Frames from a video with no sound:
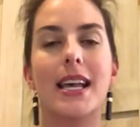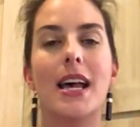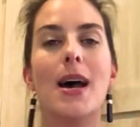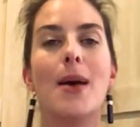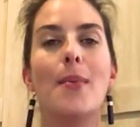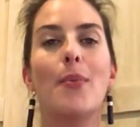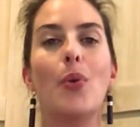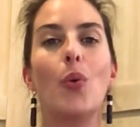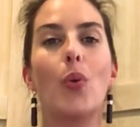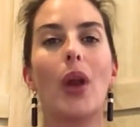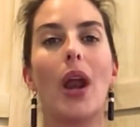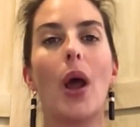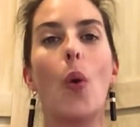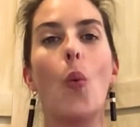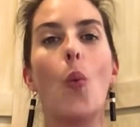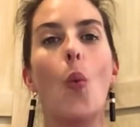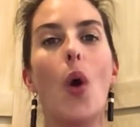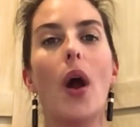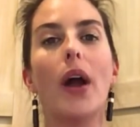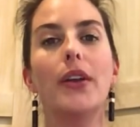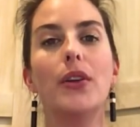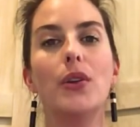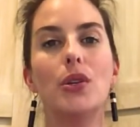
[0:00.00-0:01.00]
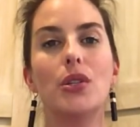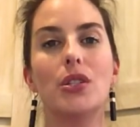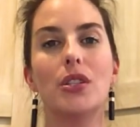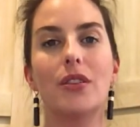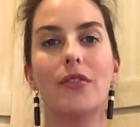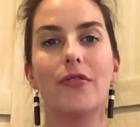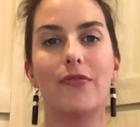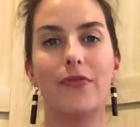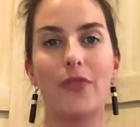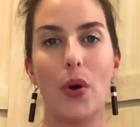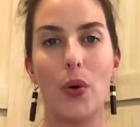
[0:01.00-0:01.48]
but what I want you to
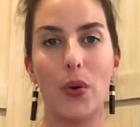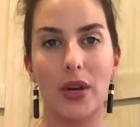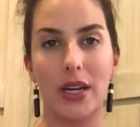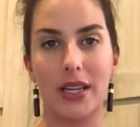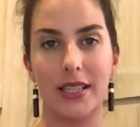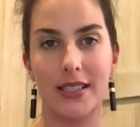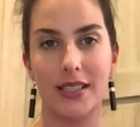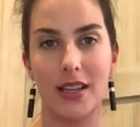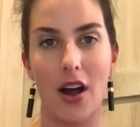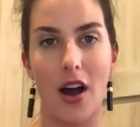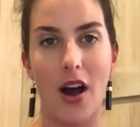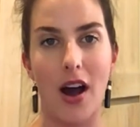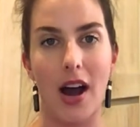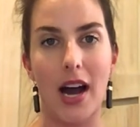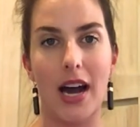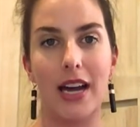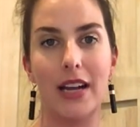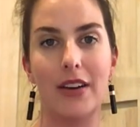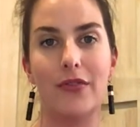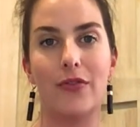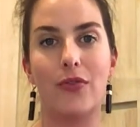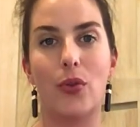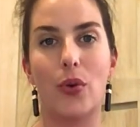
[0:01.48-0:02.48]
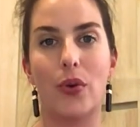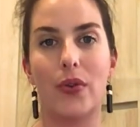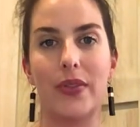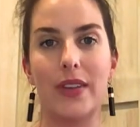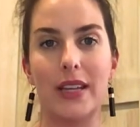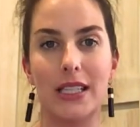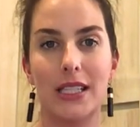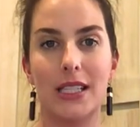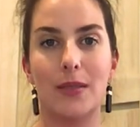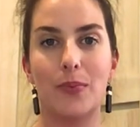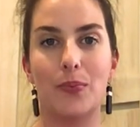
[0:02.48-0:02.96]
focus on for
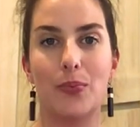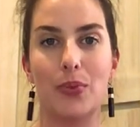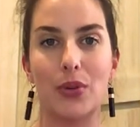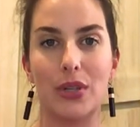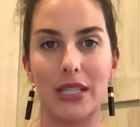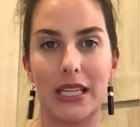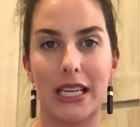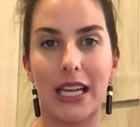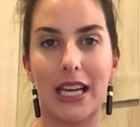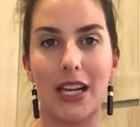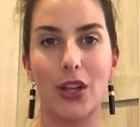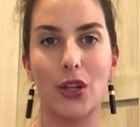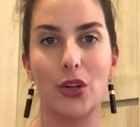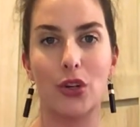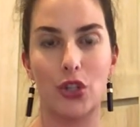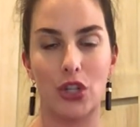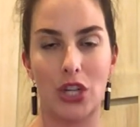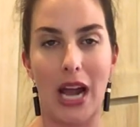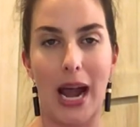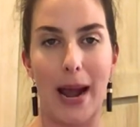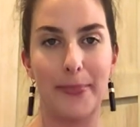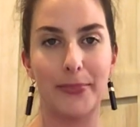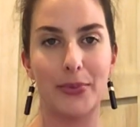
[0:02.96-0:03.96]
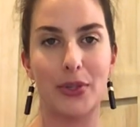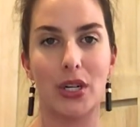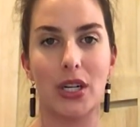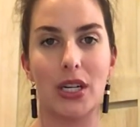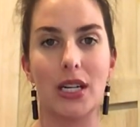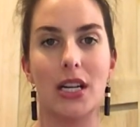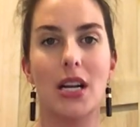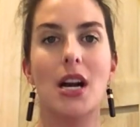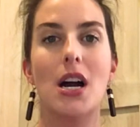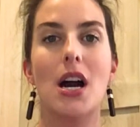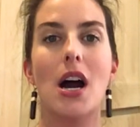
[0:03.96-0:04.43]
this particular
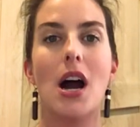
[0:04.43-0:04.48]
chapter